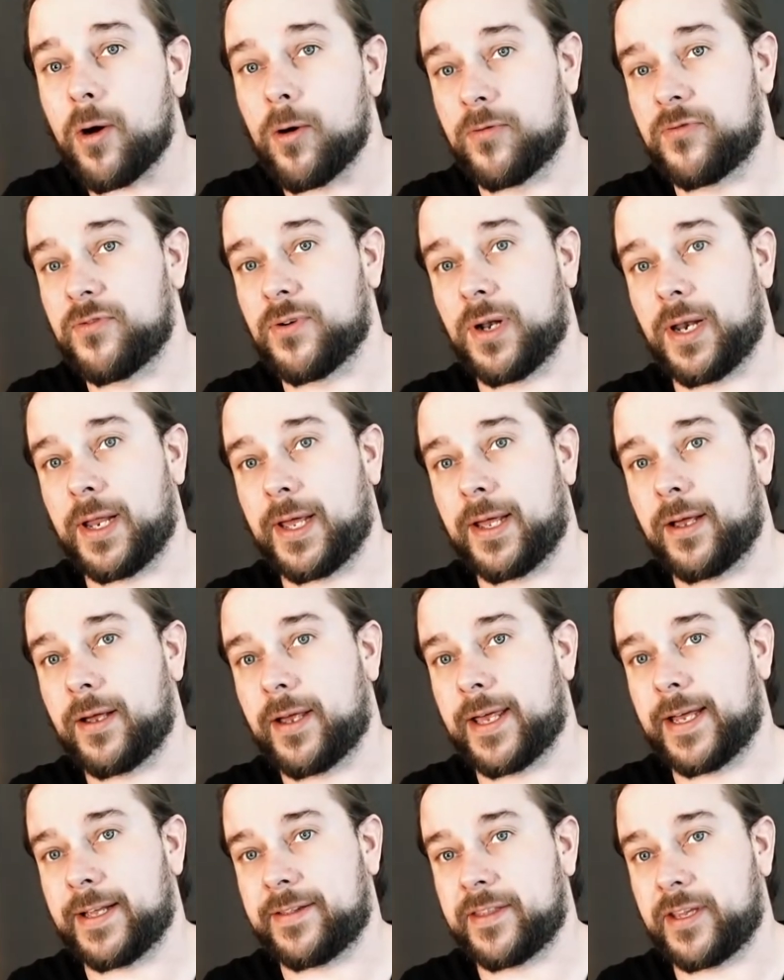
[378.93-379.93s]

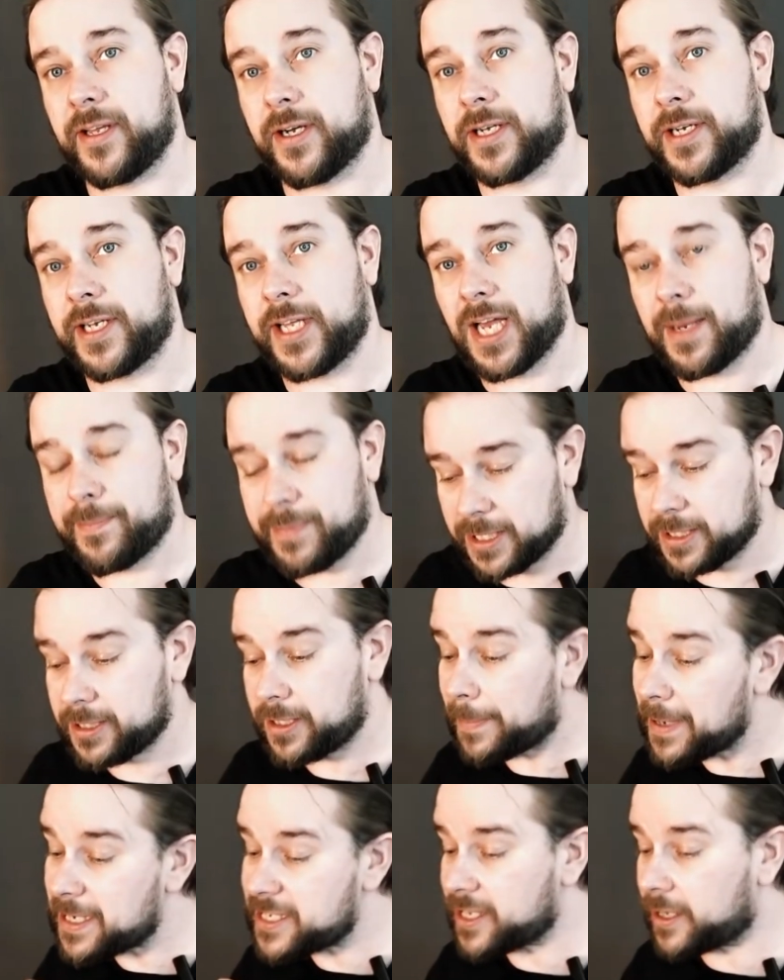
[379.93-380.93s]
hopefully get the idea.
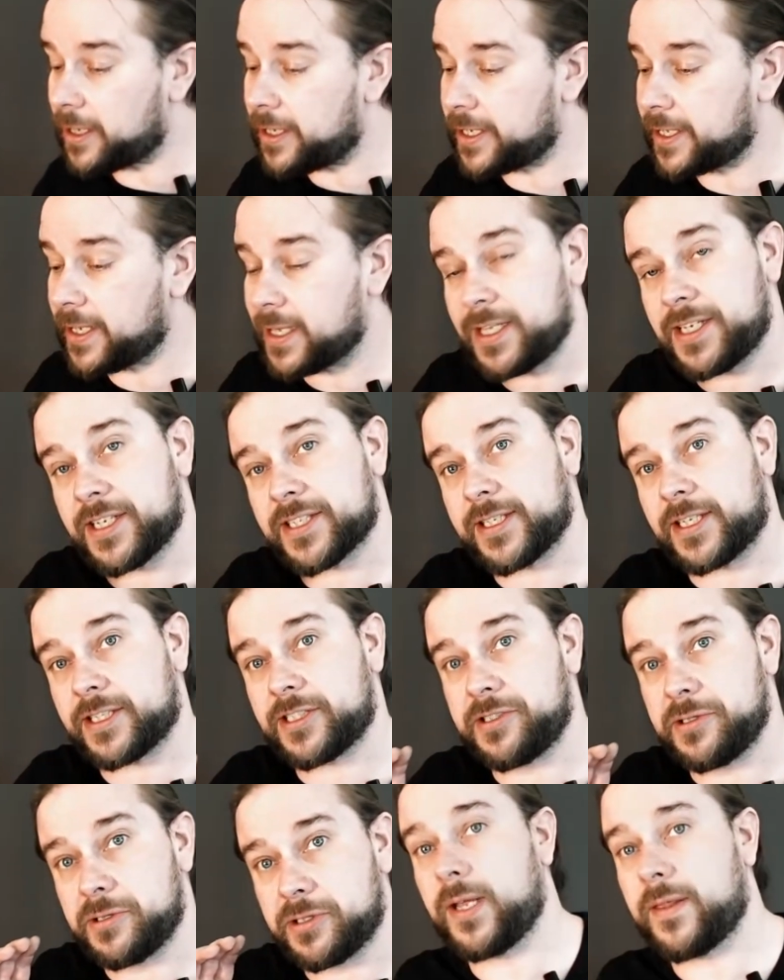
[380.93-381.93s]
But the basic idea is
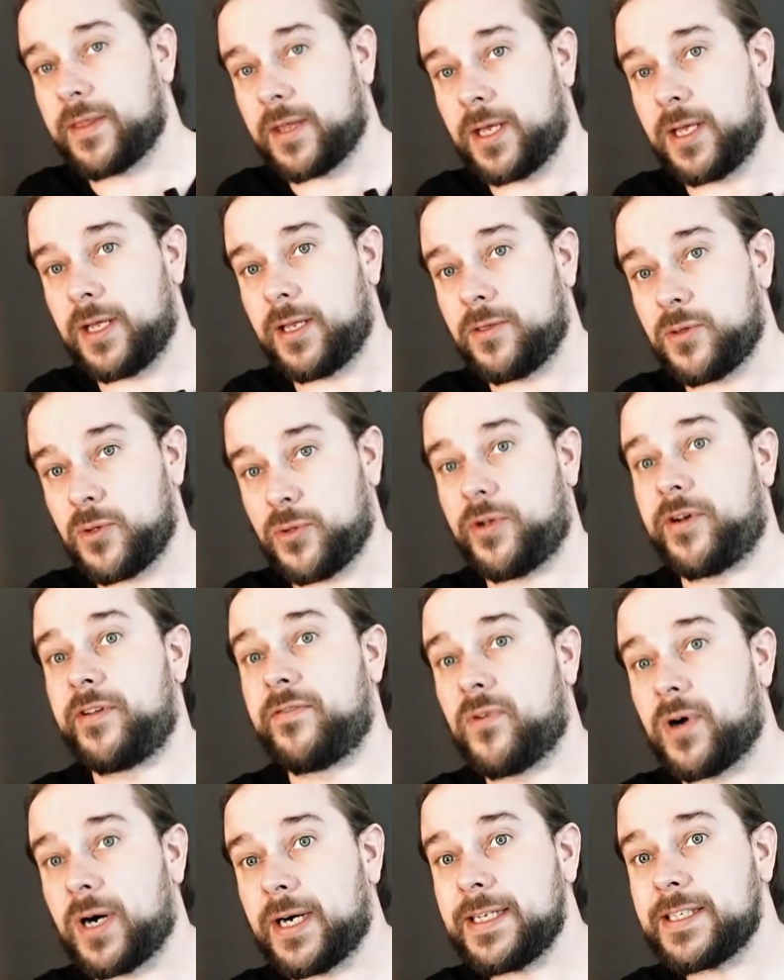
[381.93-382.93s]
that breathe into
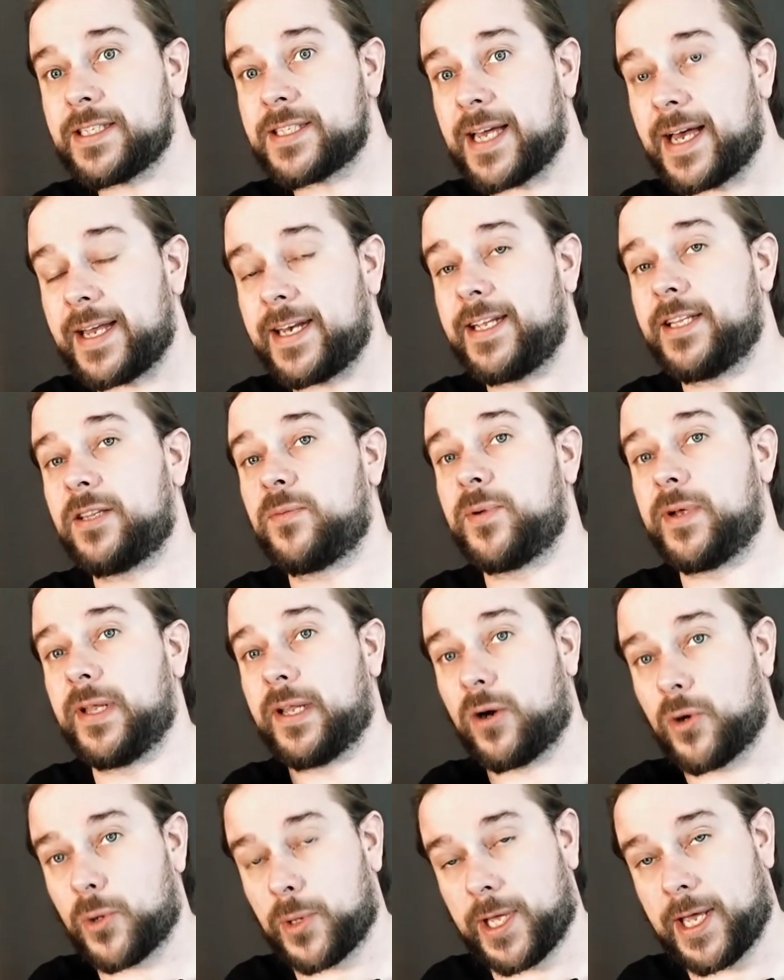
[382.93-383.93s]
the device and it
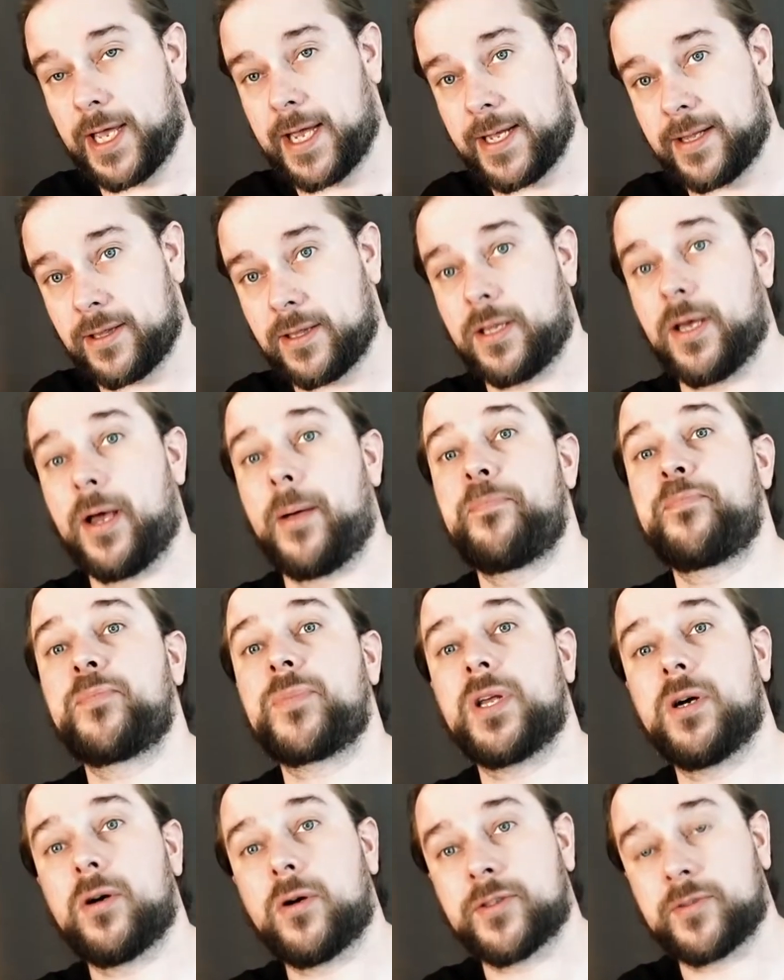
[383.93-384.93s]
will create the
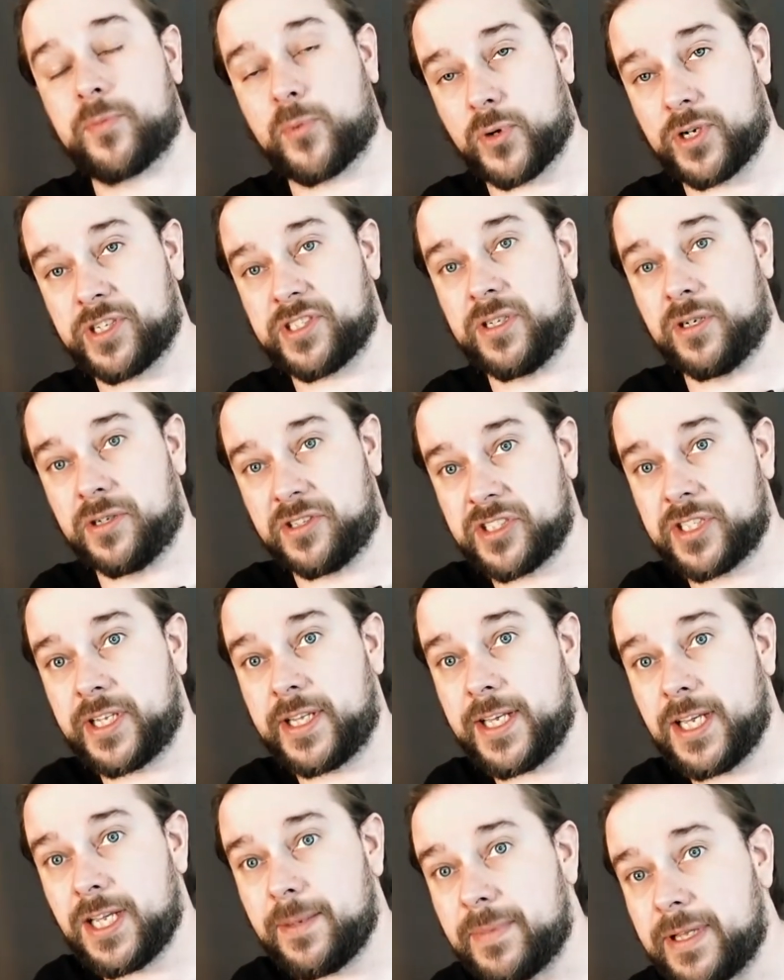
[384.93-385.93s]
hot pressure
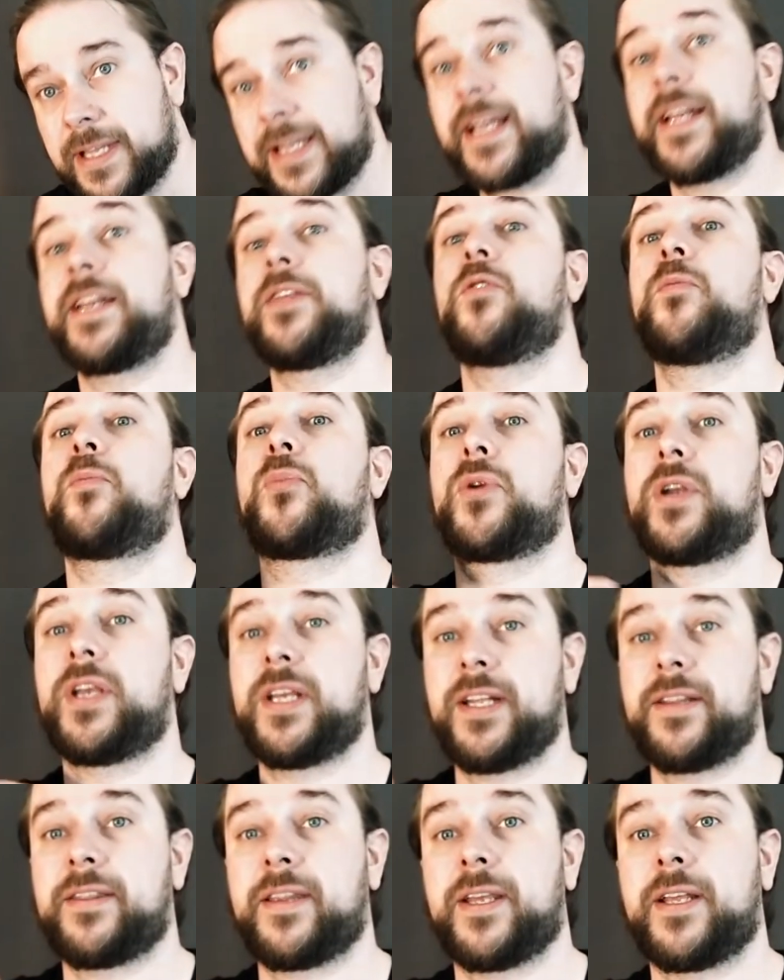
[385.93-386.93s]
steam. Then you
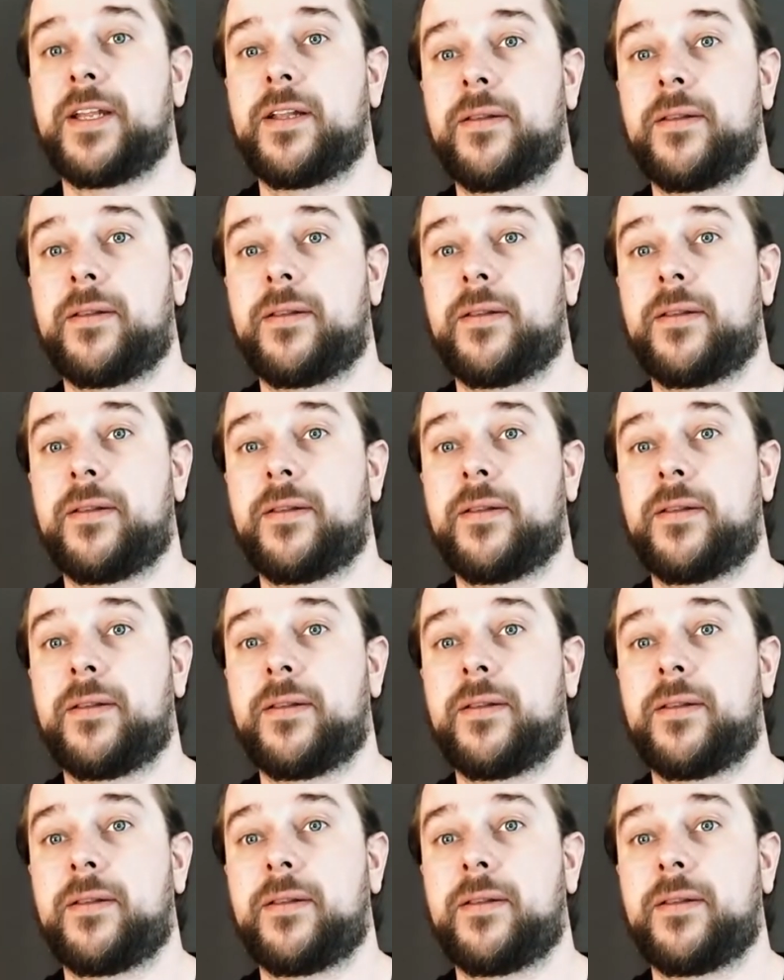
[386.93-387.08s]
breathe it